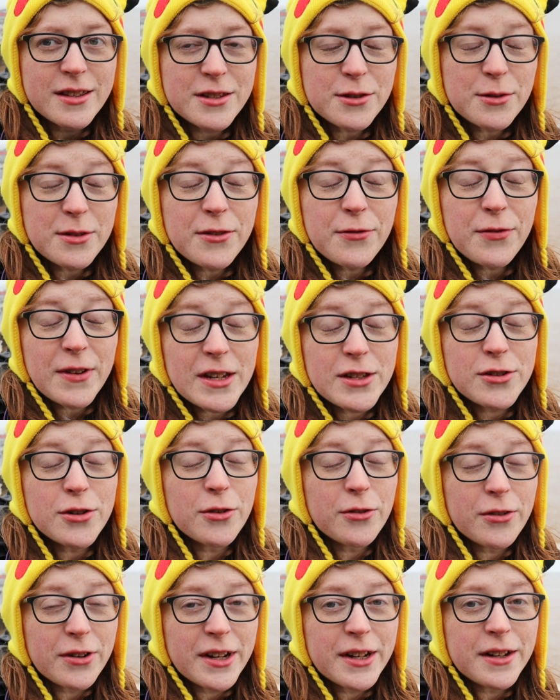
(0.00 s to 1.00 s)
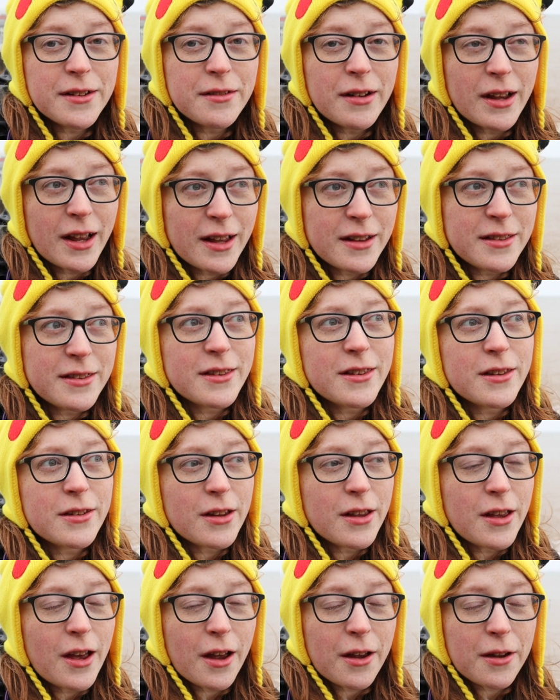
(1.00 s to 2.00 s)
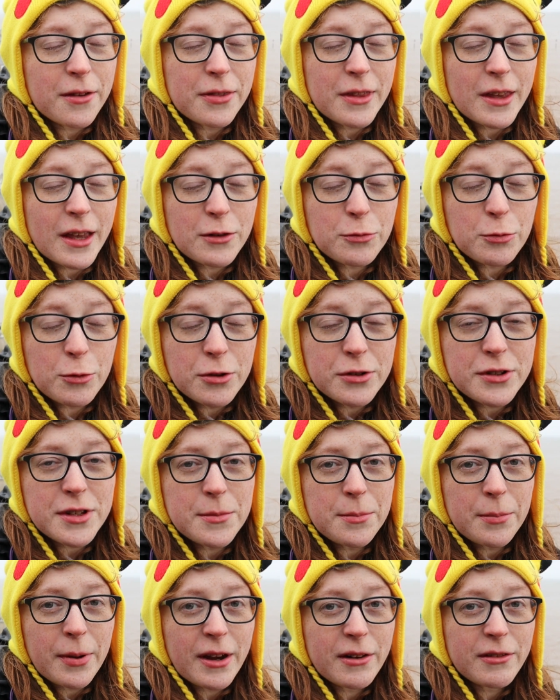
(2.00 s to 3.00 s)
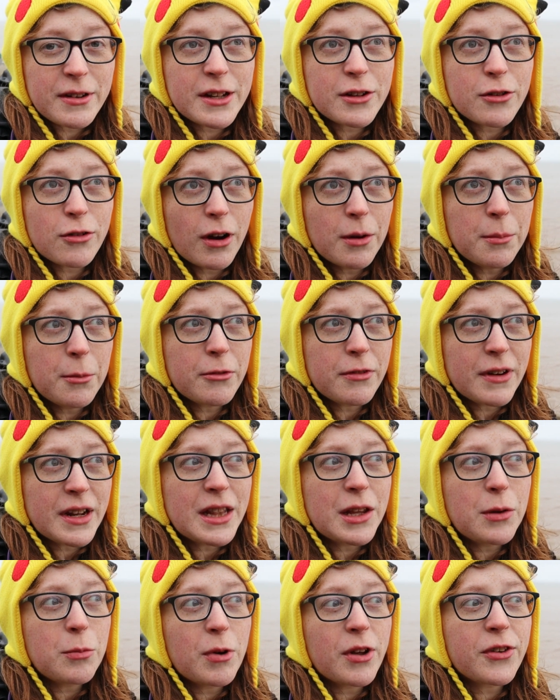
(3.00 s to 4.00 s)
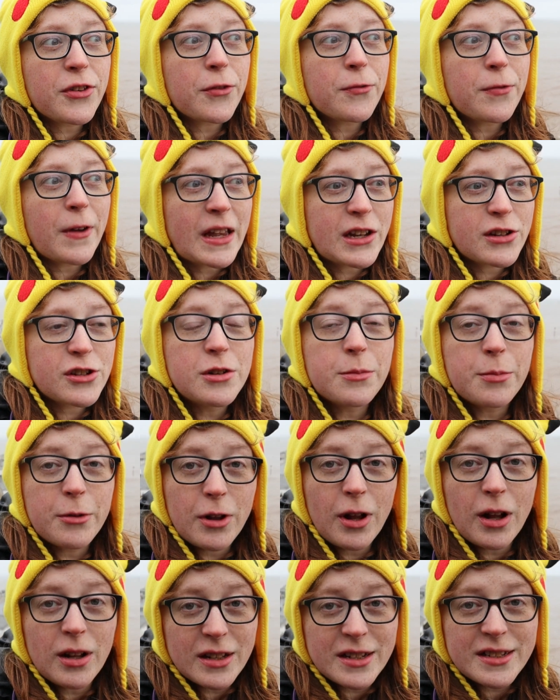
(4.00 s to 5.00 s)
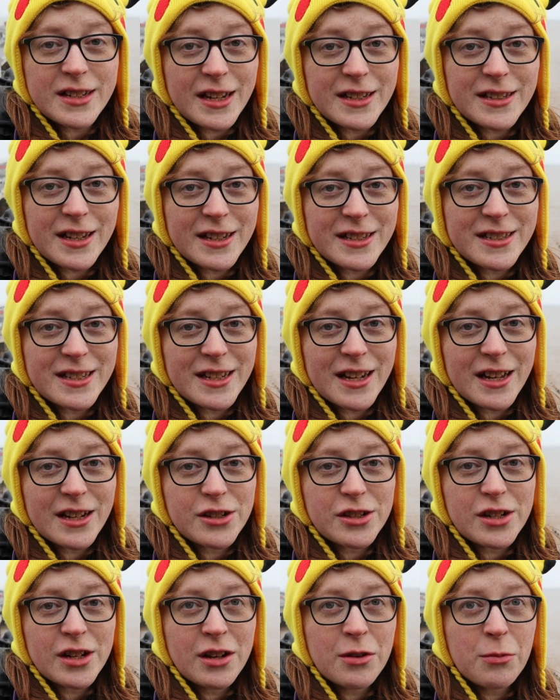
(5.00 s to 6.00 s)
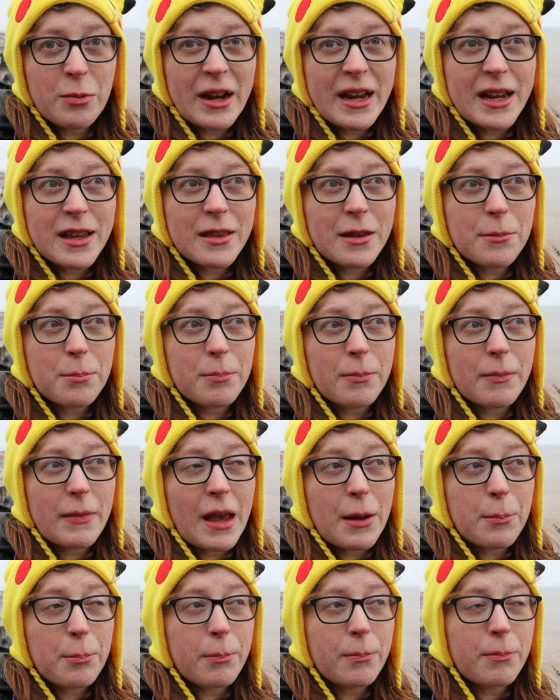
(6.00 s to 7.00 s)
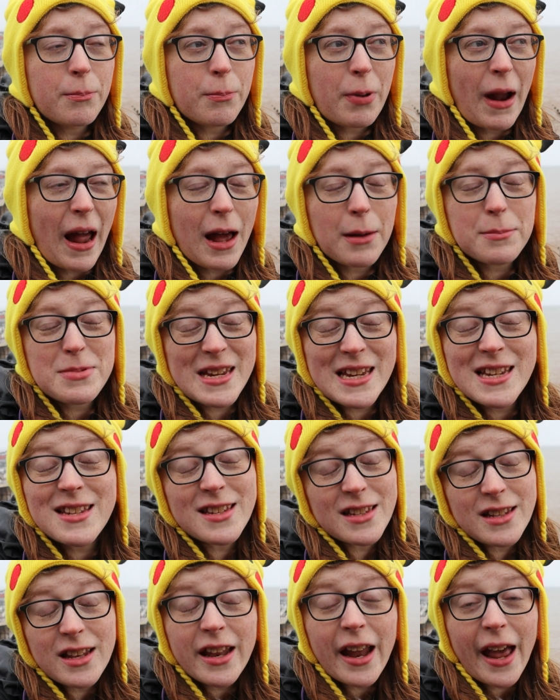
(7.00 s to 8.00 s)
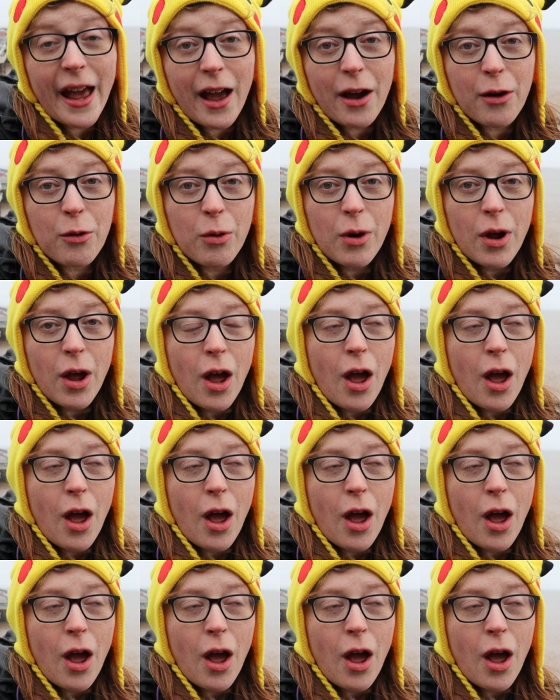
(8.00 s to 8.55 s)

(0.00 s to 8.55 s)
So in the Victorian and the Edwardian period, Cromer really was a fashionable holiday destination in a way that it perhaps isn't now.